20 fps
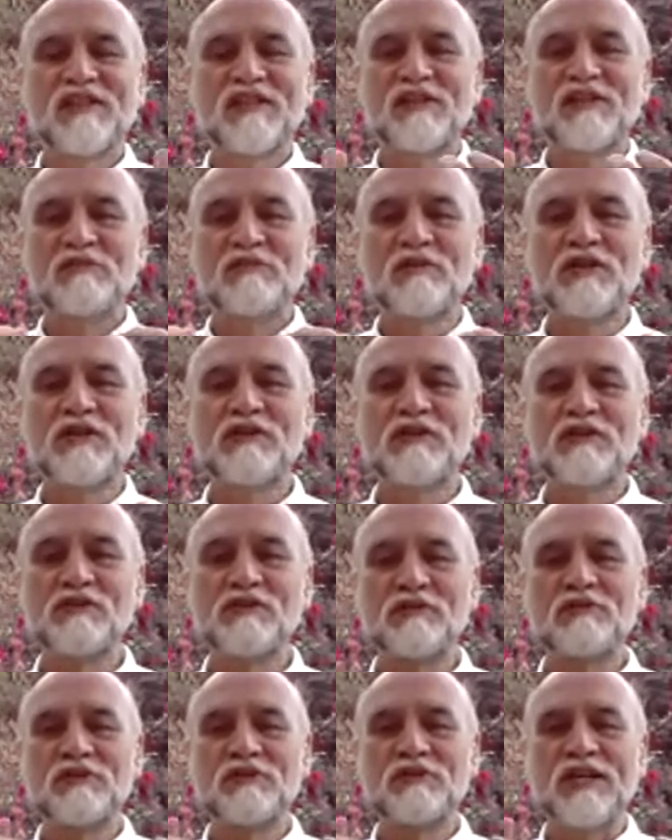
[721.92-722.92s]
We
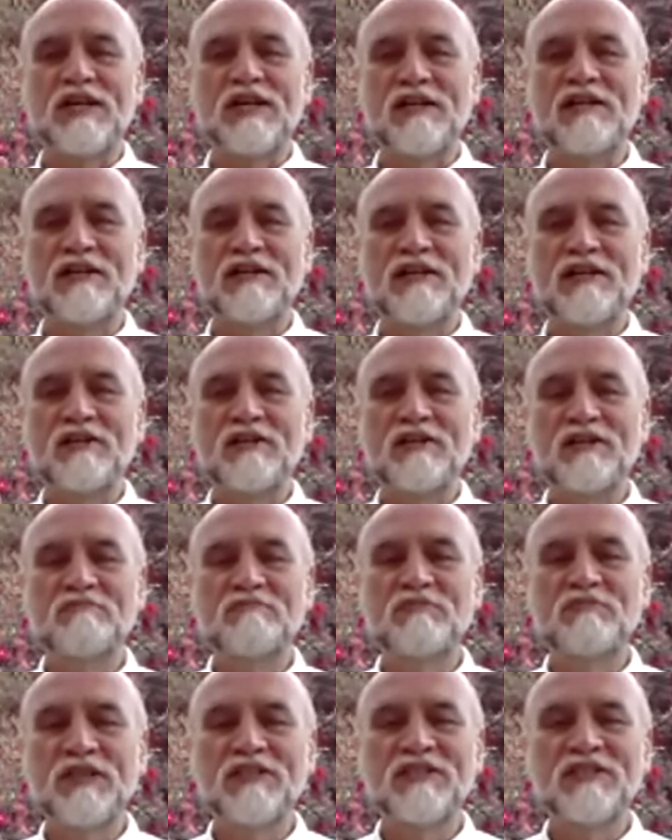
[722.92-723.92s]
use our
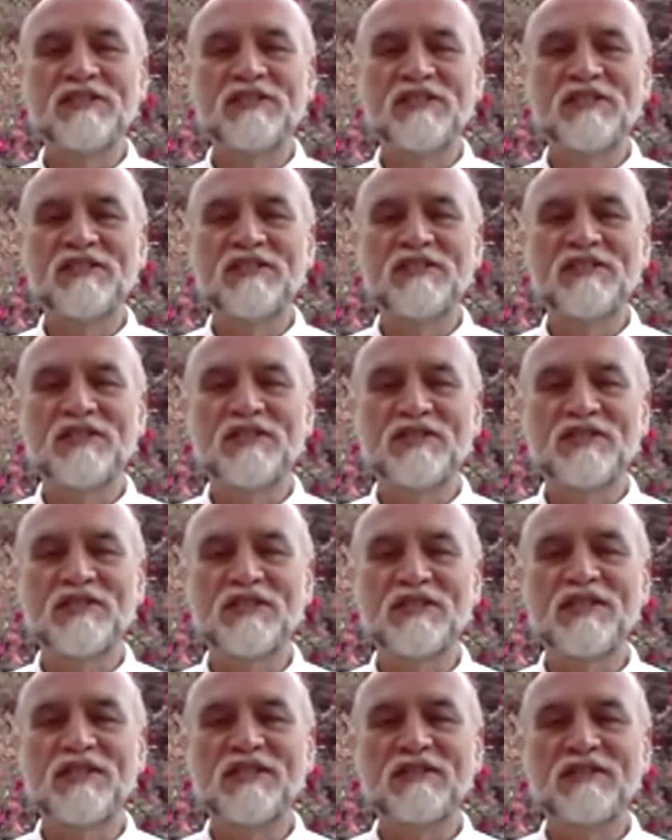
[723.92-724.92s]
ability to
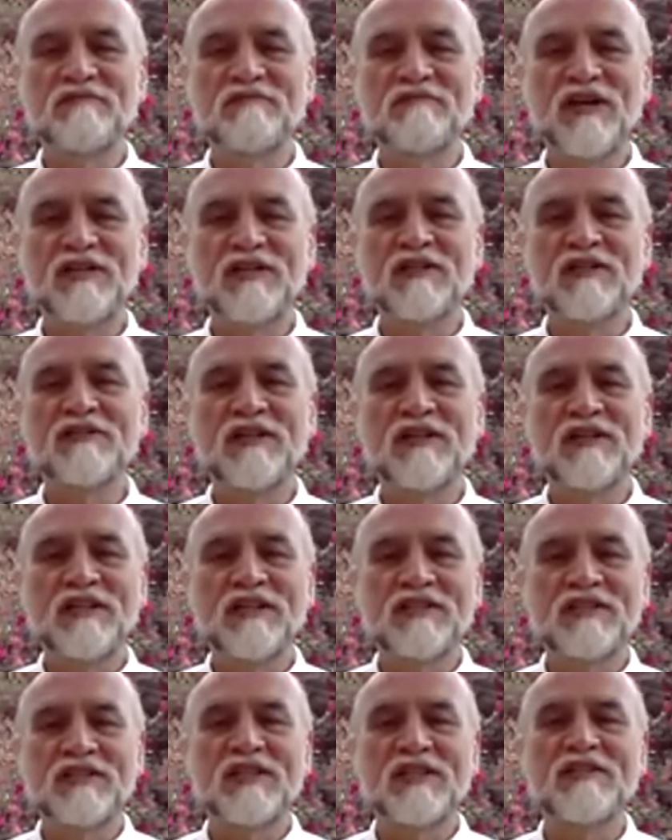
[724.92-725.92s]
see and
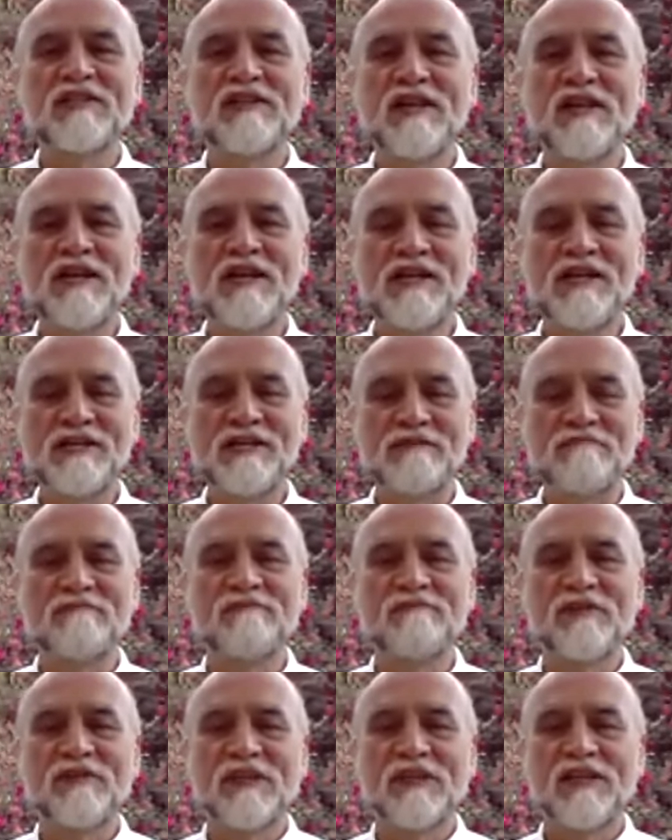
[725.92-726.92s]
recognize and name
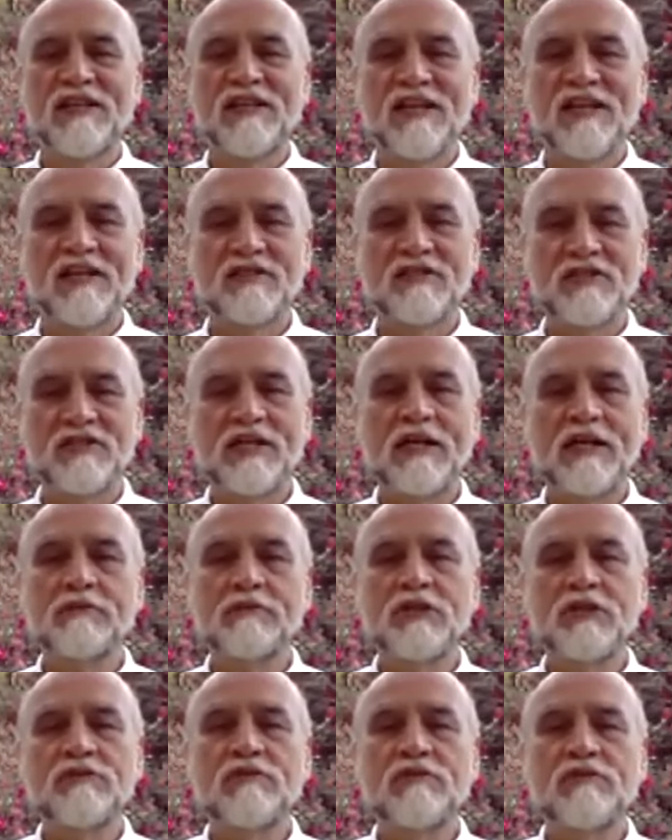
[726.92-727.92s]
and
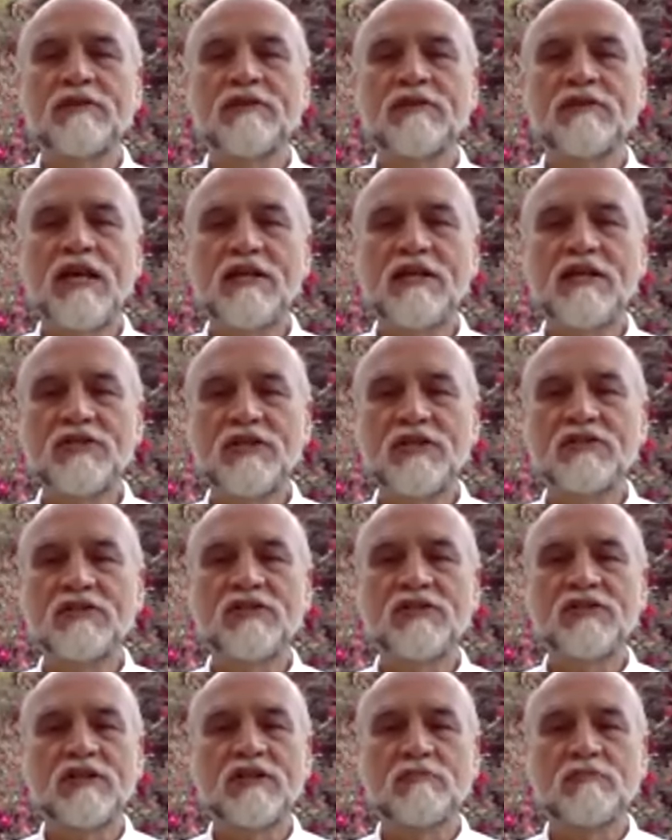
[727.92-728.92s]
establish
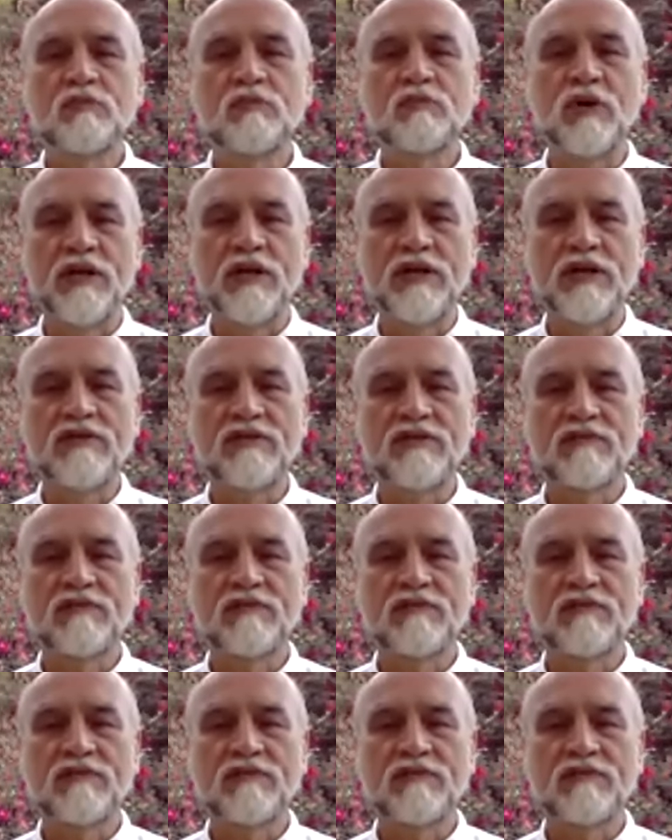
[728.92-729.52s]
relationship with